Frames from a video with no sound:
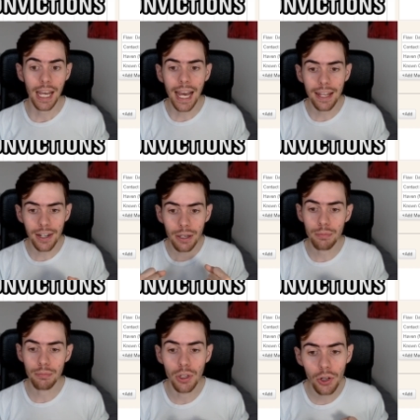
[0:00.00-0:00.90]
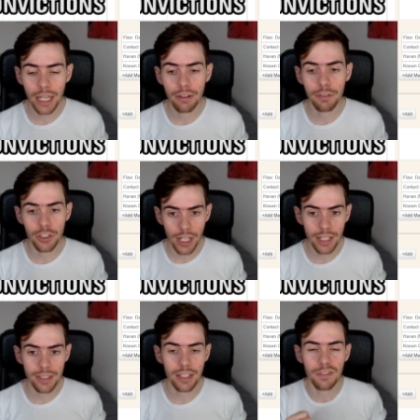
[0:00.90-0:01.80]
And I'm looking for
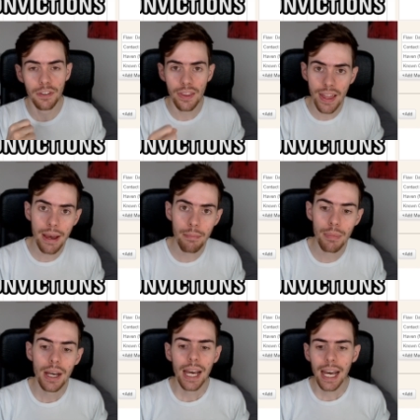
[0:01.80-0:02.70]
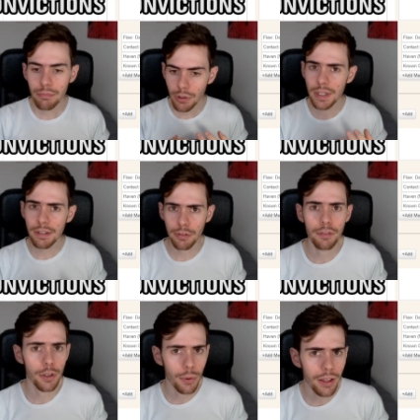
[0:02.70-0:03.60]
justice for them and probably for a
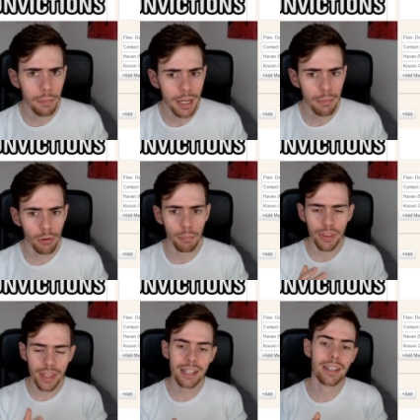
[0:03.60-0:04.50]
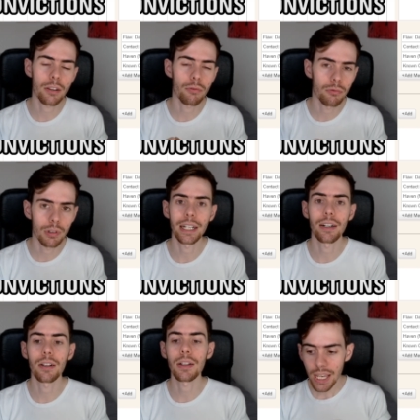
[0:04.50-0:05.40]
few other people, but this is a
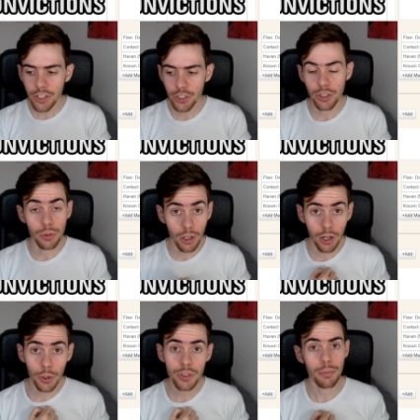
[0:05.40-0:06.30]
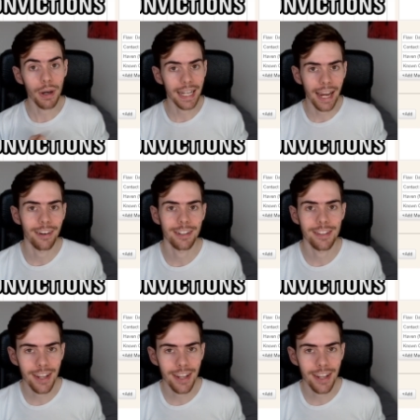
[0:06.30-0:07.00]
real issue close to my character's